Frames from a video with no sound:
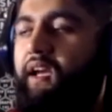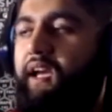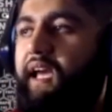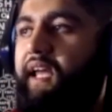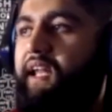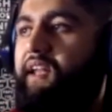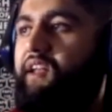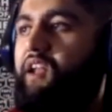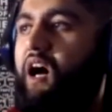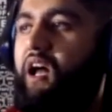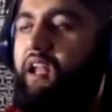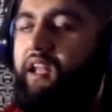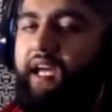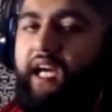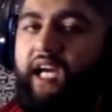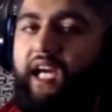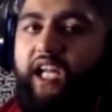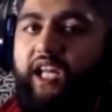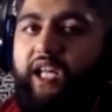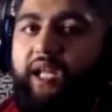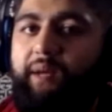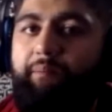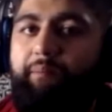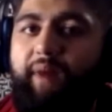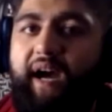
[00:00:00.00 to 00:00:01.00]
And not
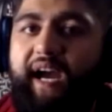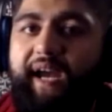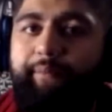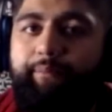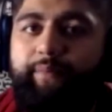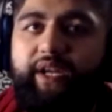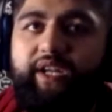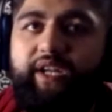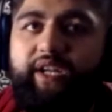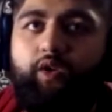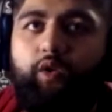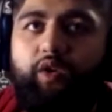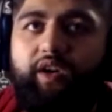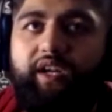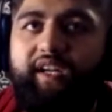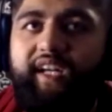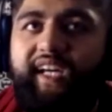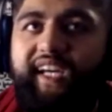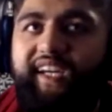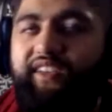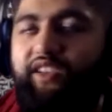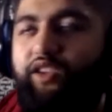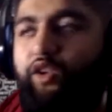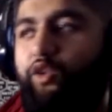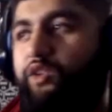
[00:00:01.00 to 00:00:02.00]
letting them mine Bitcoin.
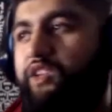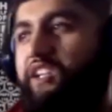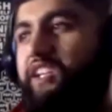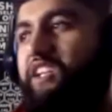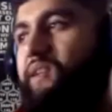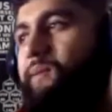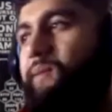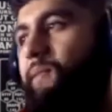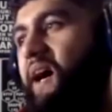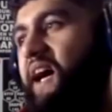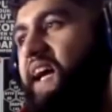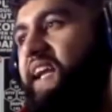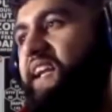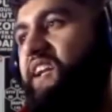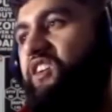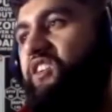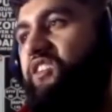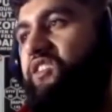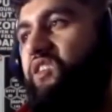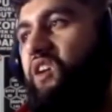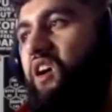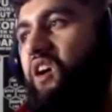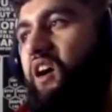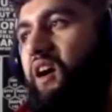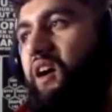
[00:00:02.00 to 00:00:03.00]
So these
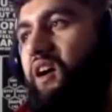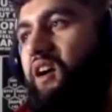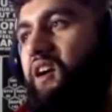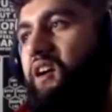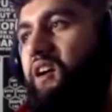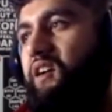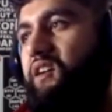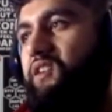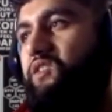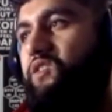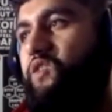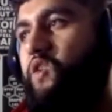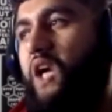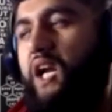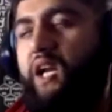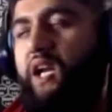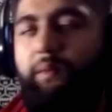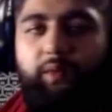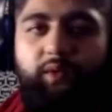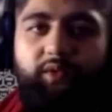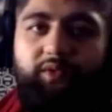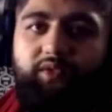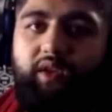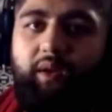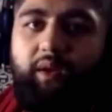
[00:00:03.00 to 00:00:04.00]
miners are trying to
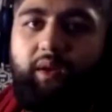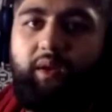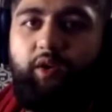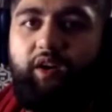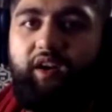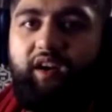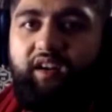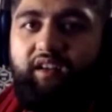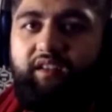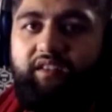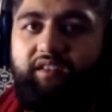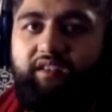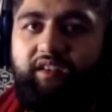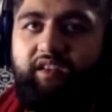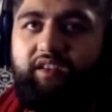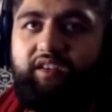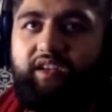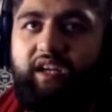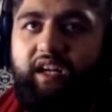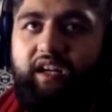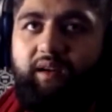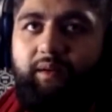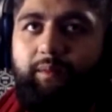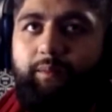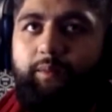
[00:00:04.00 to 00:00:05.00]
move somewhere else. They're
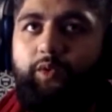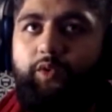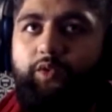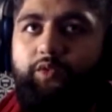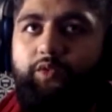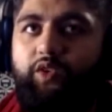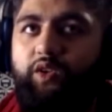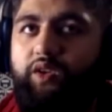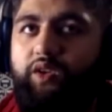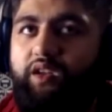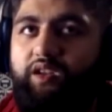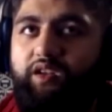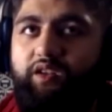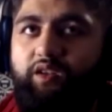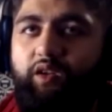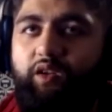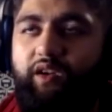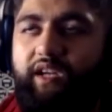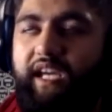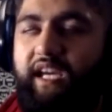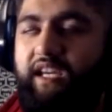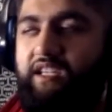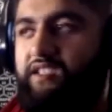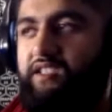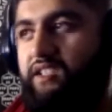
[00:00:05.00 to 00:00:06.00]
trying to move to another
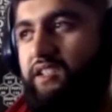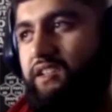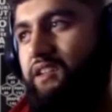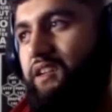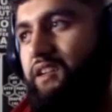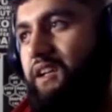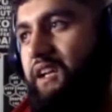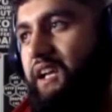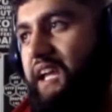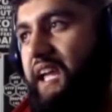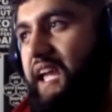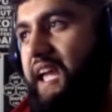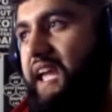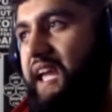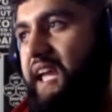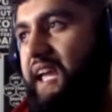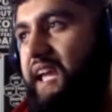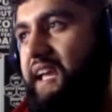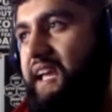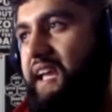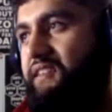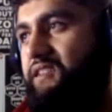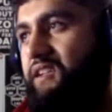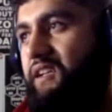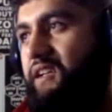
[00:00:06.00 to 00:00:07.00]
location,
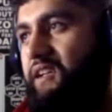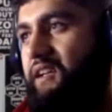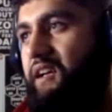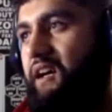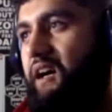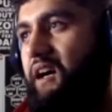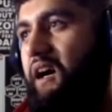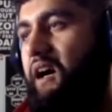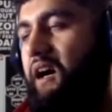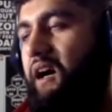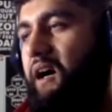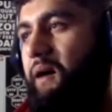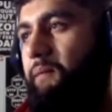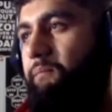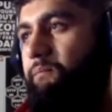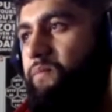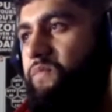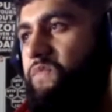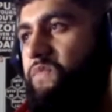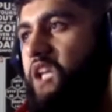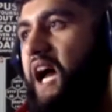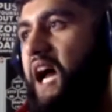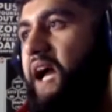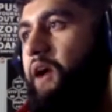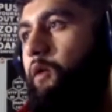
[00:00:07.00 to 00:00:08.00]
and
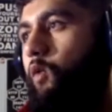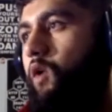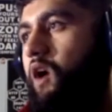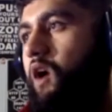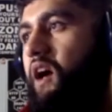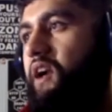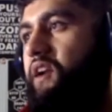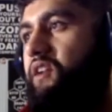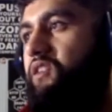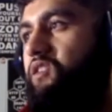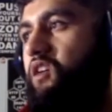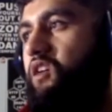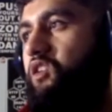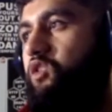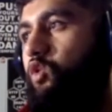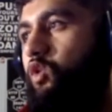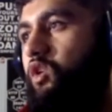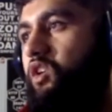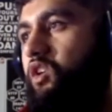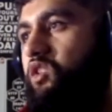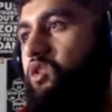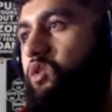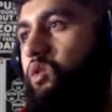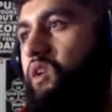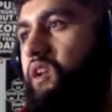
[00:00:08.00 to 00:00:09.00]
Taiwan is also
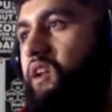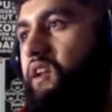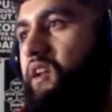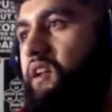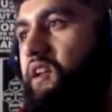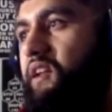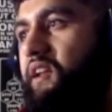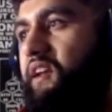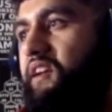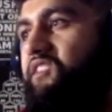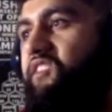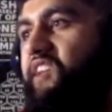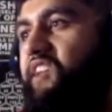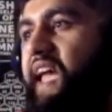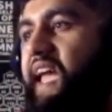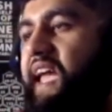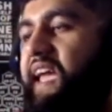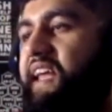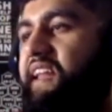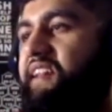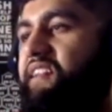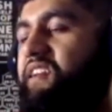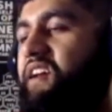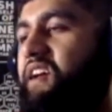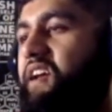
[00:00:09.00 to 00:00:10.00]
included in this.
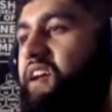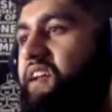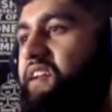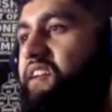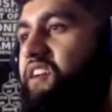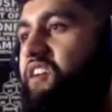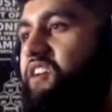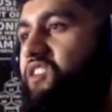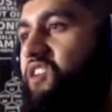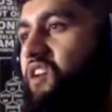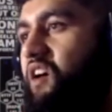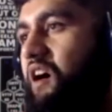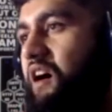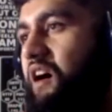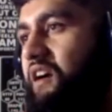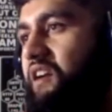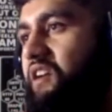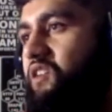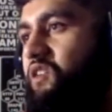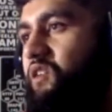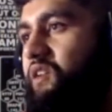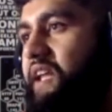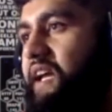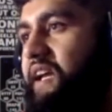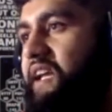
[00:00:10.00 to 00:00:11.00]
And there's an
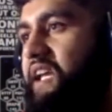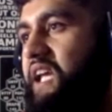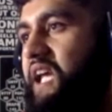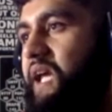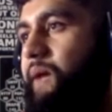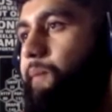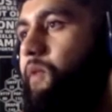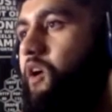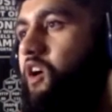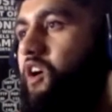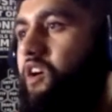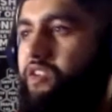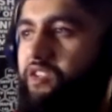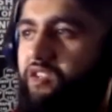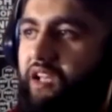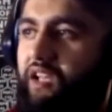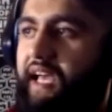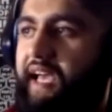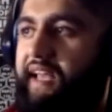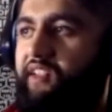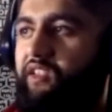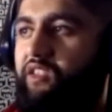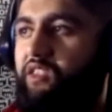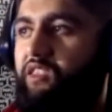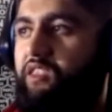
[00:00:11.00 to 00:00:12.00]
article that came on
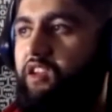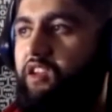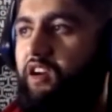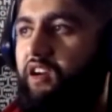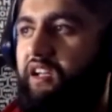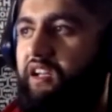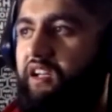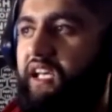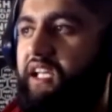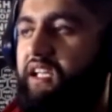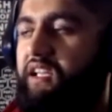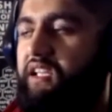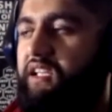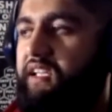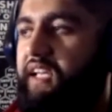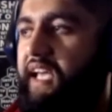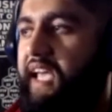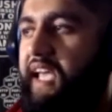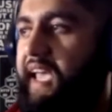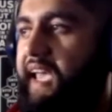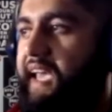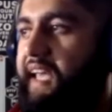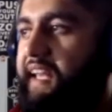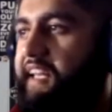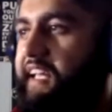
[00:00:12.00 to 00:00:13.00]
July 30th,
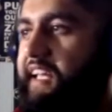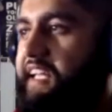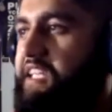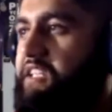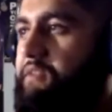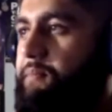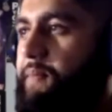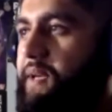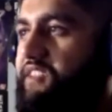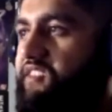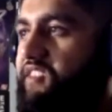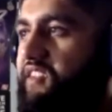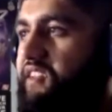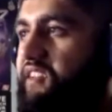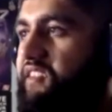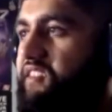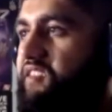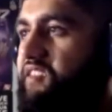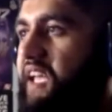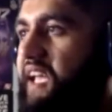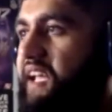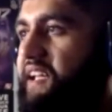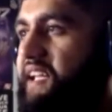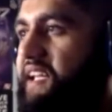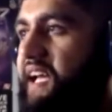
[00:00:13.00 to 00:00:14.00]
and it's basically
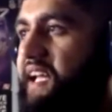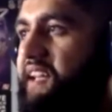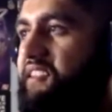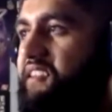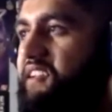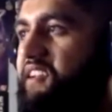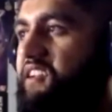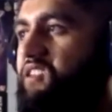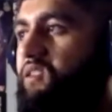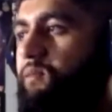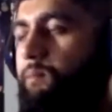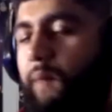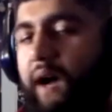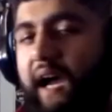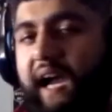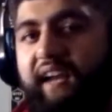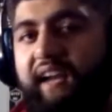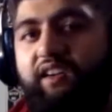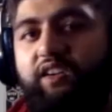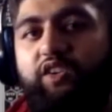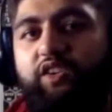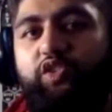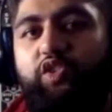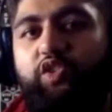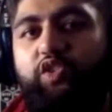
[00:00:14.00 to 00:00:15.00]
saying that these
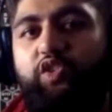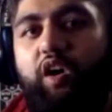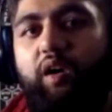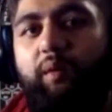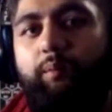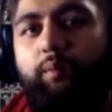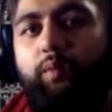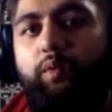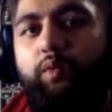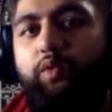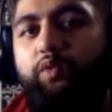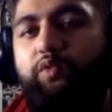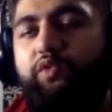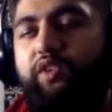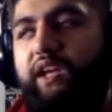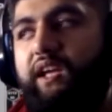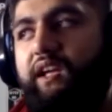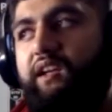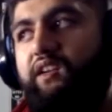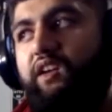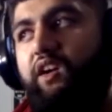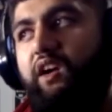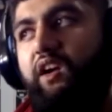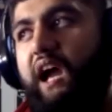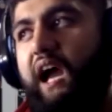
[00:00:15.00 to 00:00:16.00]
miners are
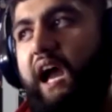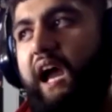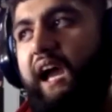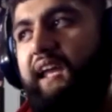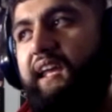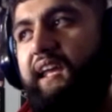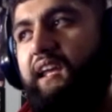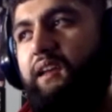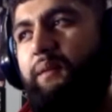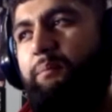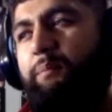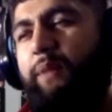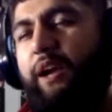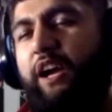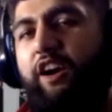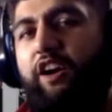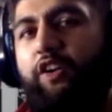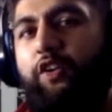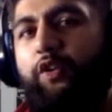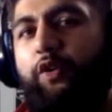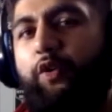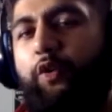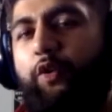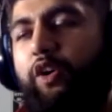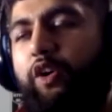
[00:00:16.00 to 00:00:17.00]
moving. They're eyeing
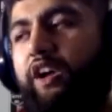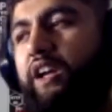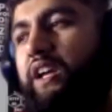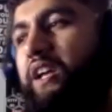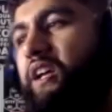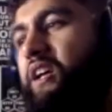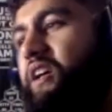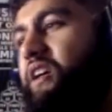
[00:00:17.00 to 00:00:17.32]
Paraguay.